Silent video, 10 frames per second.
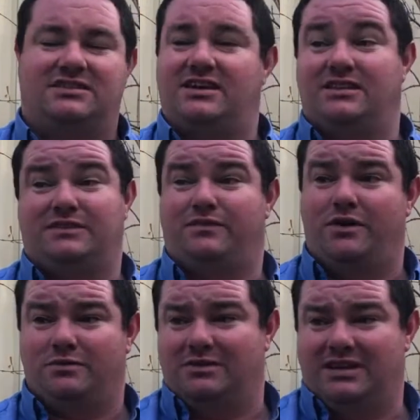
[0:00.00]
taken things
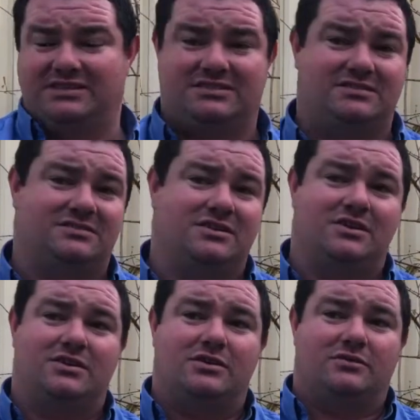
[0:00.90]
further in the lessons,
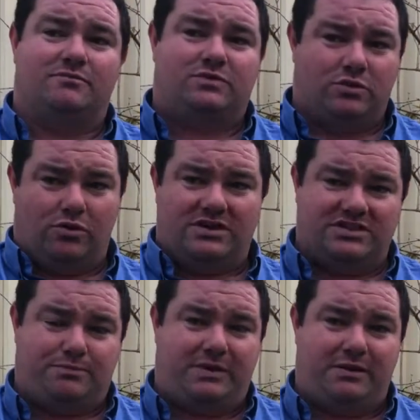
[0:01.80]
talking
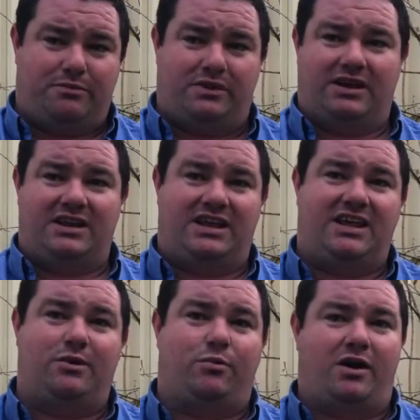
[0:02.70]
to people, I can
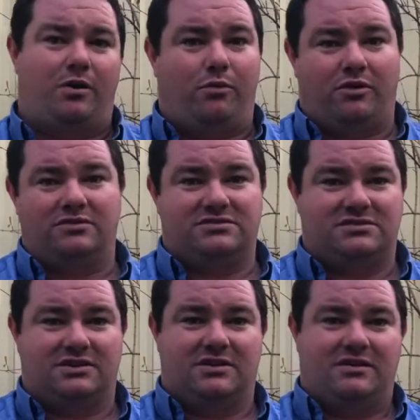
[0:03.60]
hear where I was
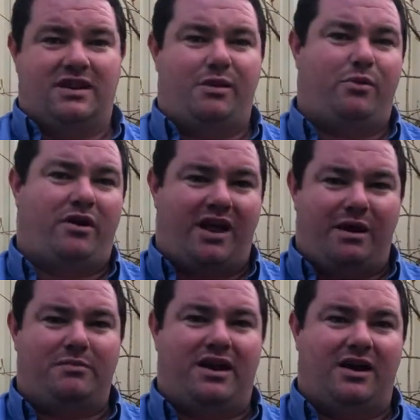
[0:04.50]
and where I
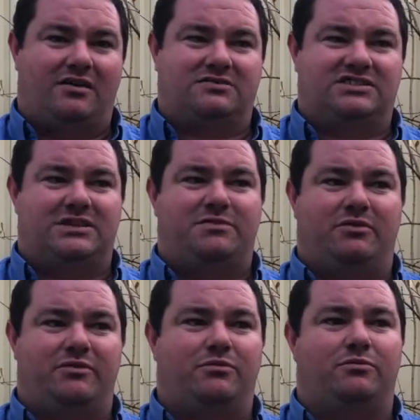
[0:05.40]
am now. So it's given me a
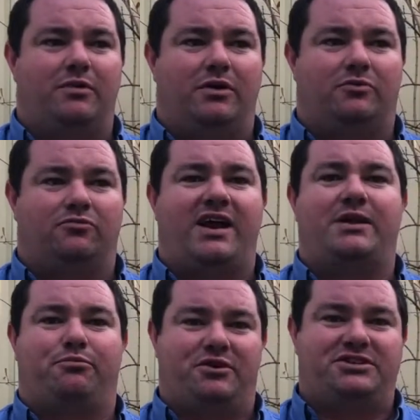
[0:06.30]
real great
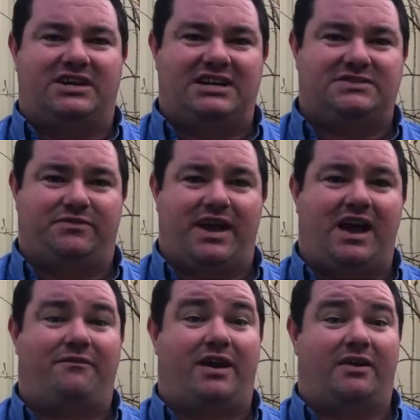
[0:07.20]
appreciation for
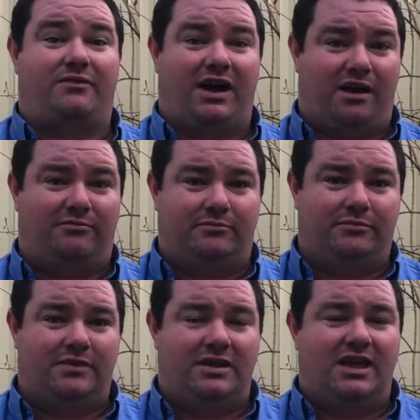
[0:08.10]
how far I've come,
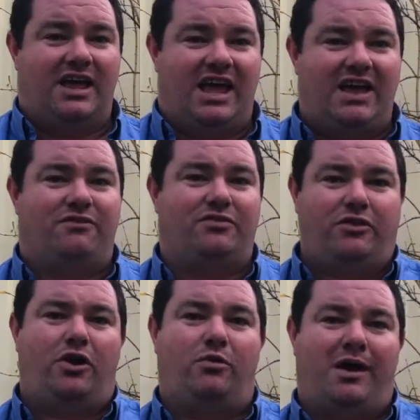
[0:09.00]
even
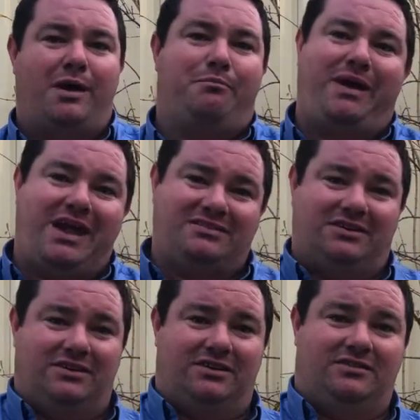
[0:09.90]
though I
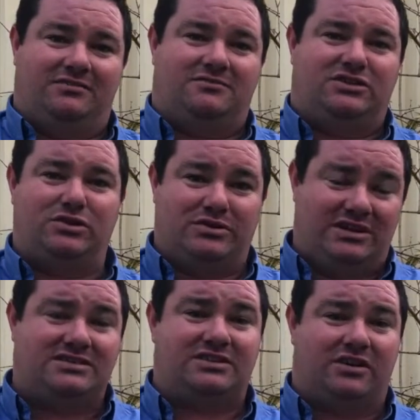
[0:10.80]
abandoned it 2
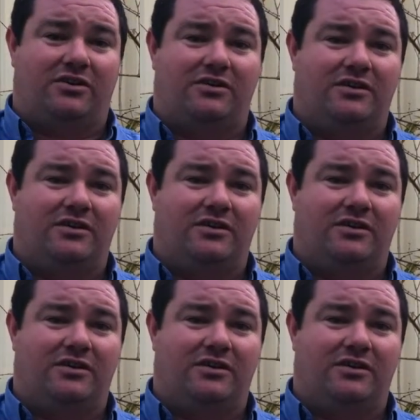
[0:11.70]
years ago.